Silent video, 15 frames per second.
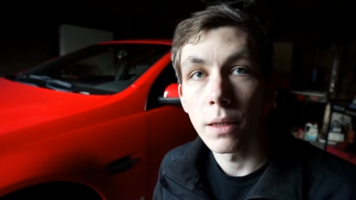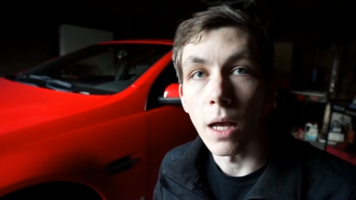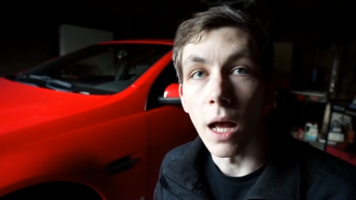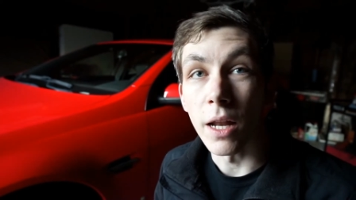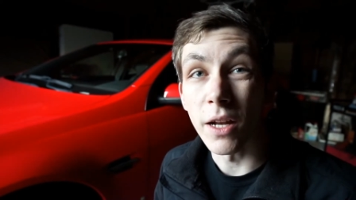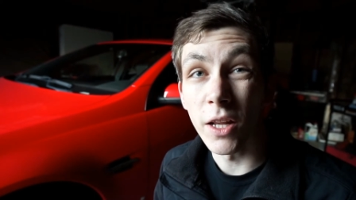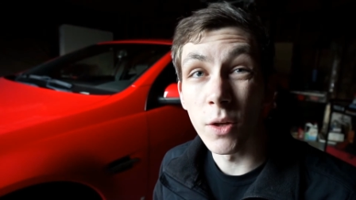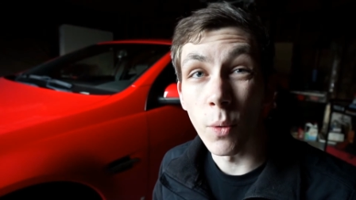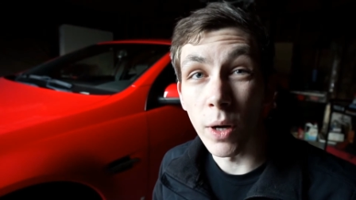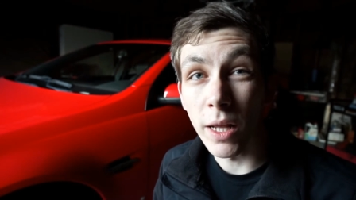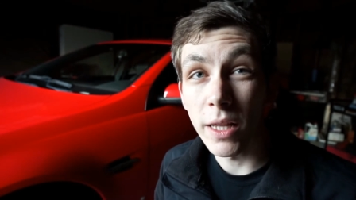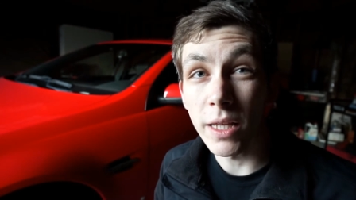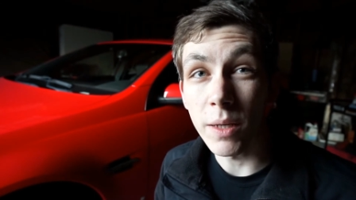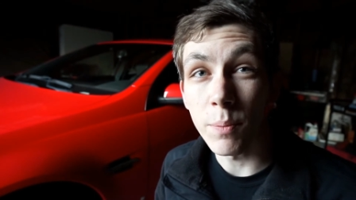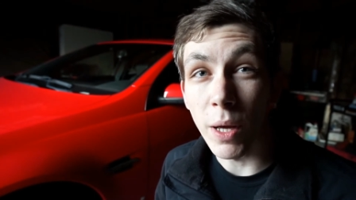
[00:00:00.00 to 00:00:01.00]
Another one of
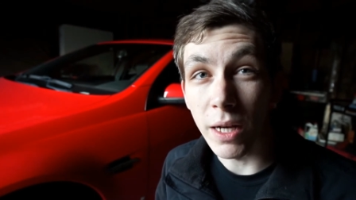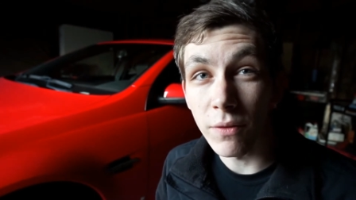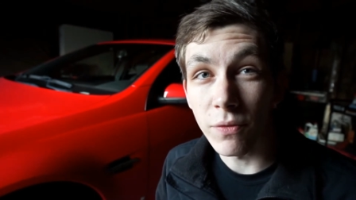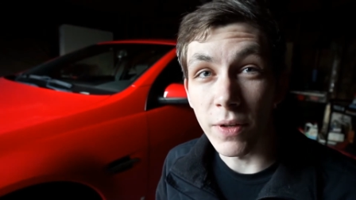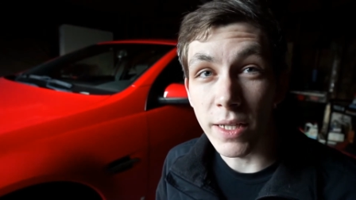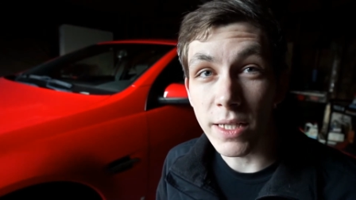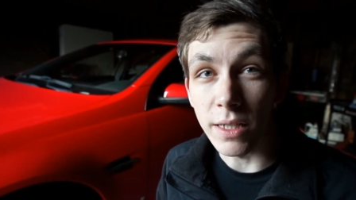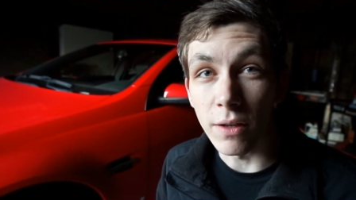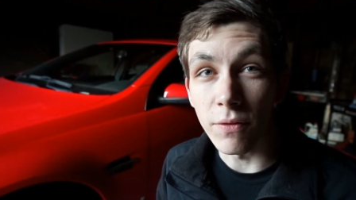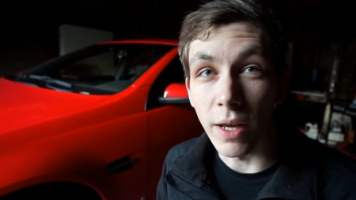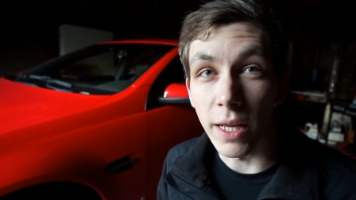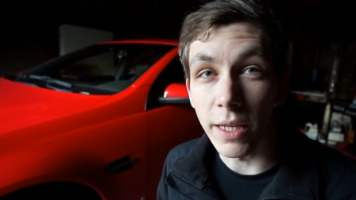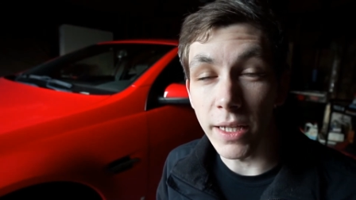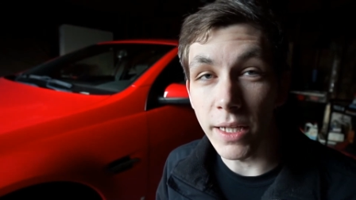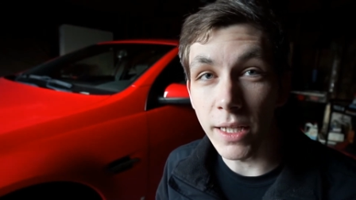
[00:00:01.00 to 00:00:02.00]
the benefits of
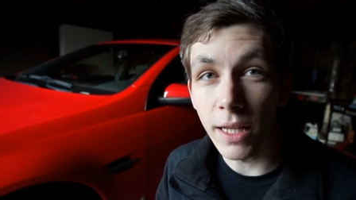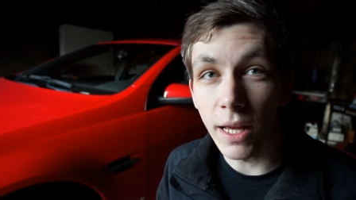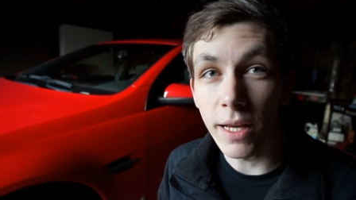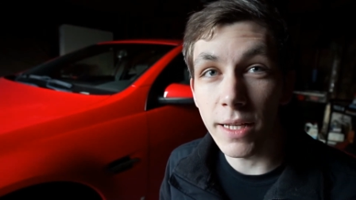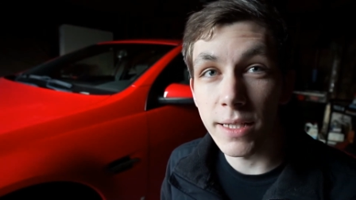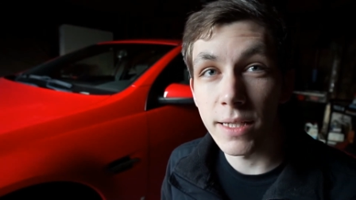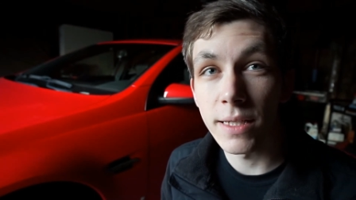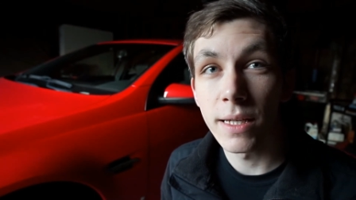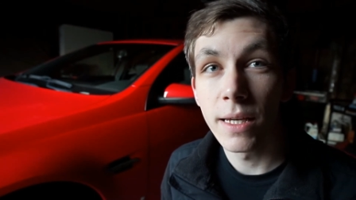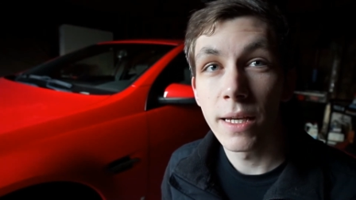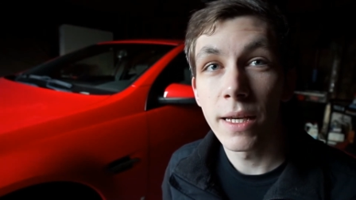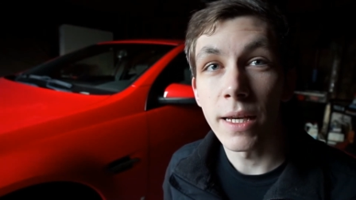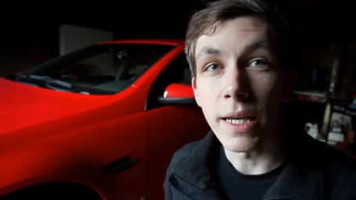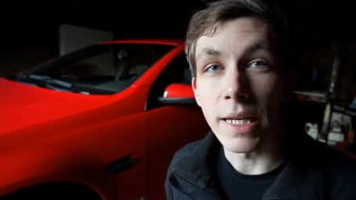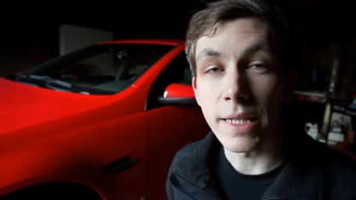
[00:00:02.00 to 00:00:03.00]
LED lights
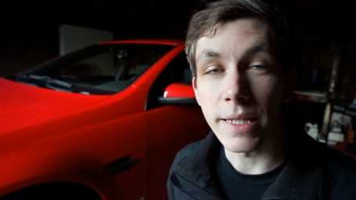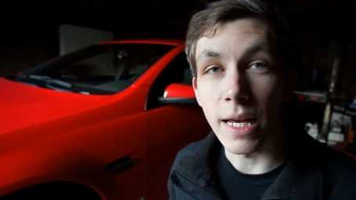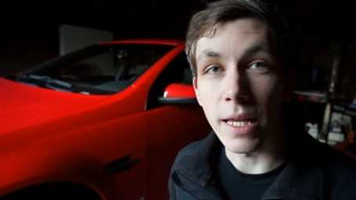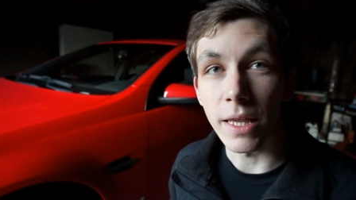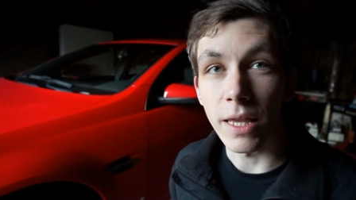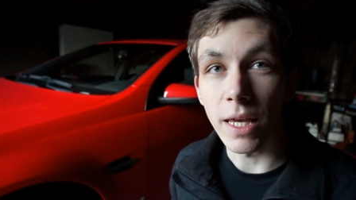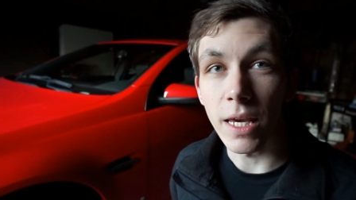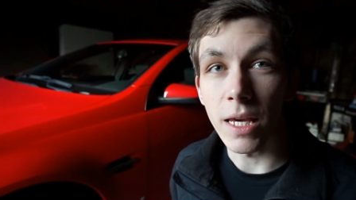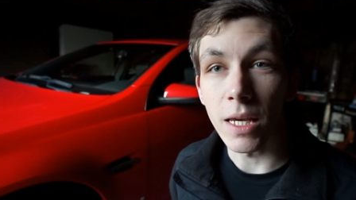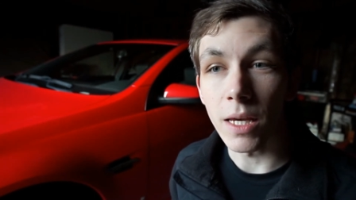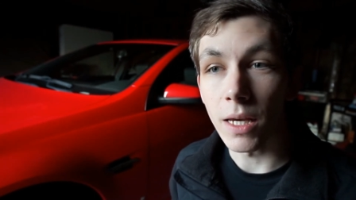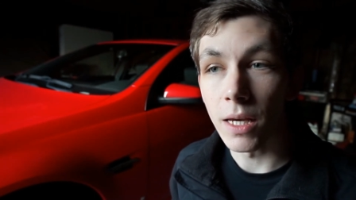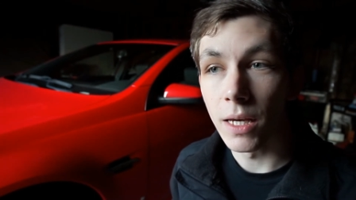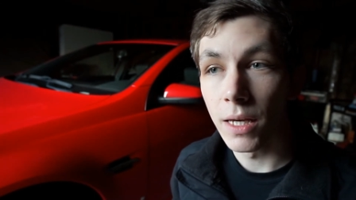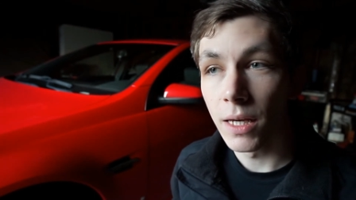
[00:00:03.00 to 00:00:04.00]
is that
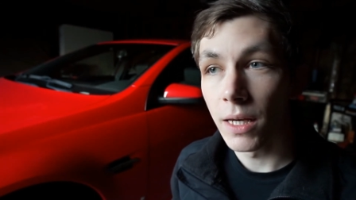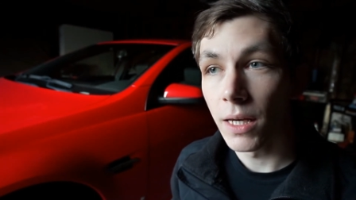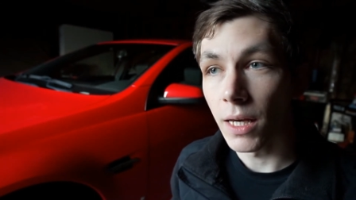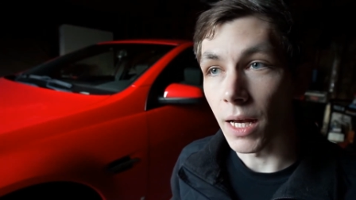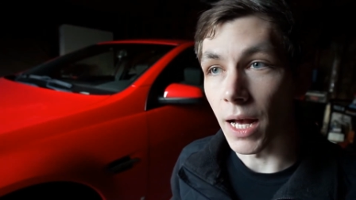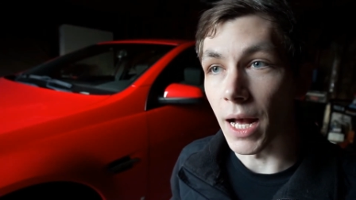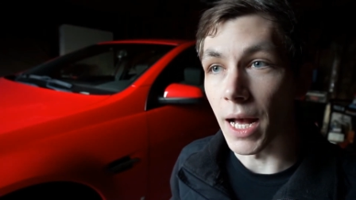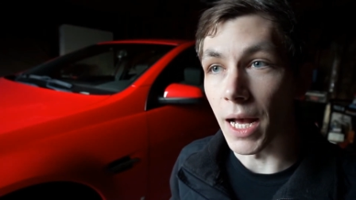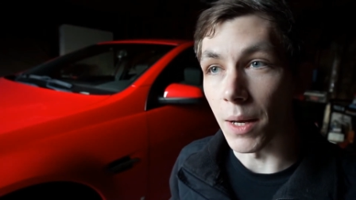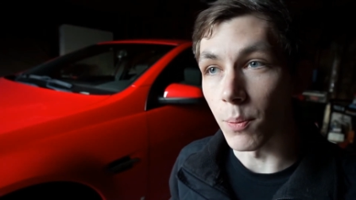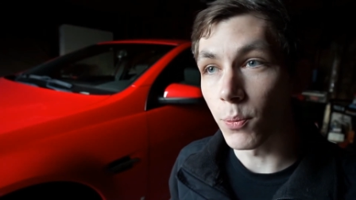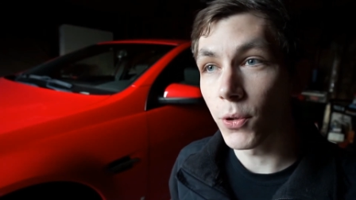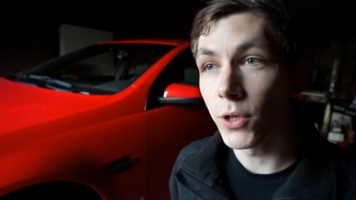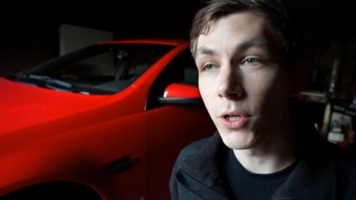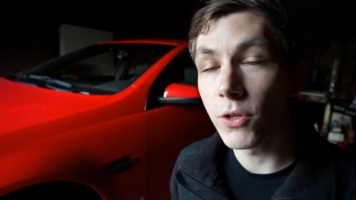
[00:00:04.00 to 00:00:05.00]
they
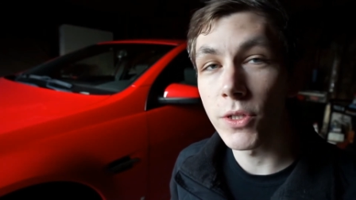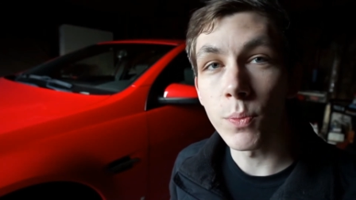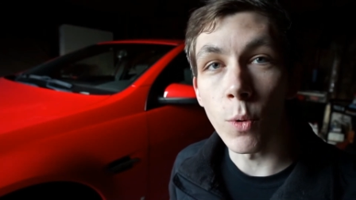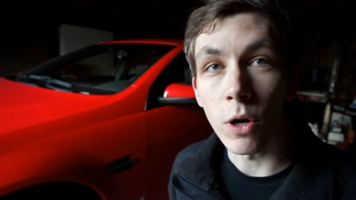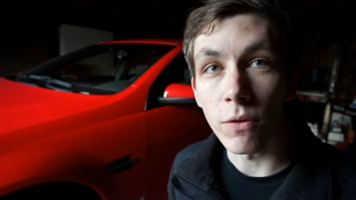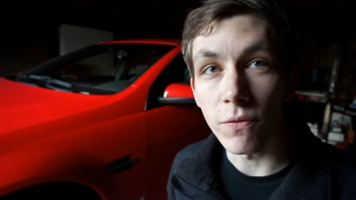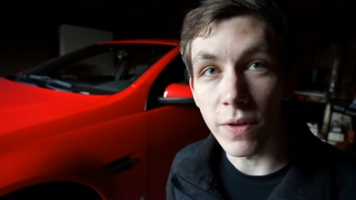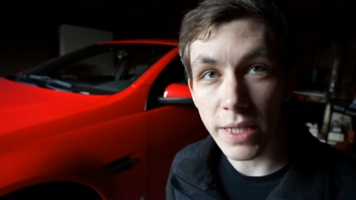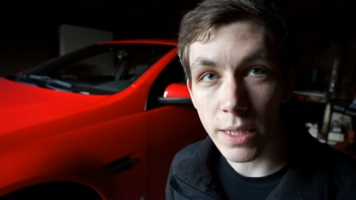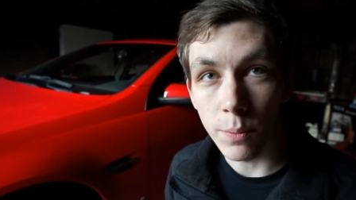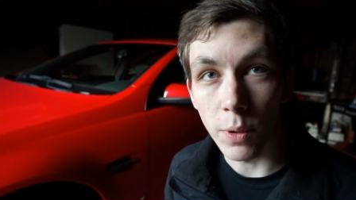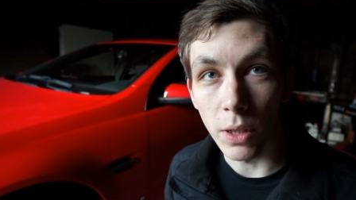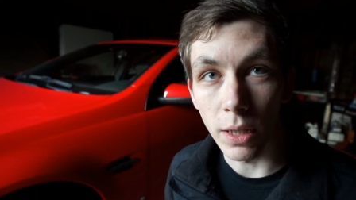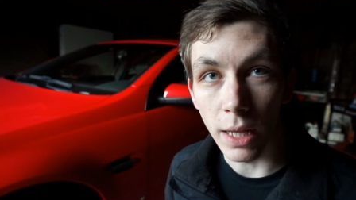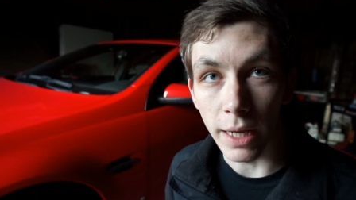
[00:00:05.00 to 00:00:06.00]
produce more
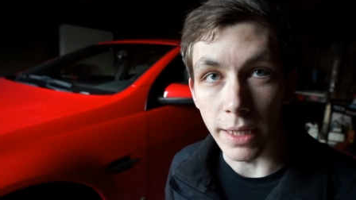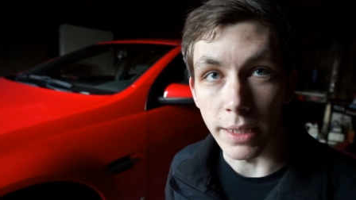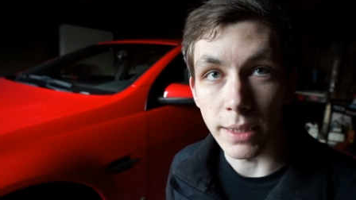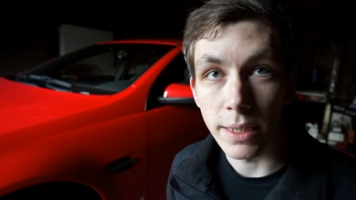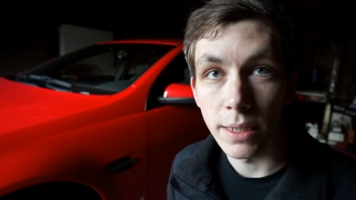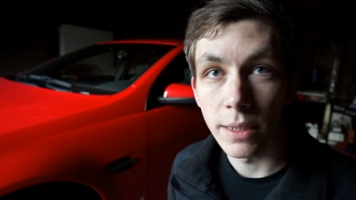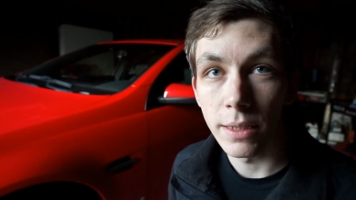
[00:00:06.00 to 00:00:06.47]
visible light.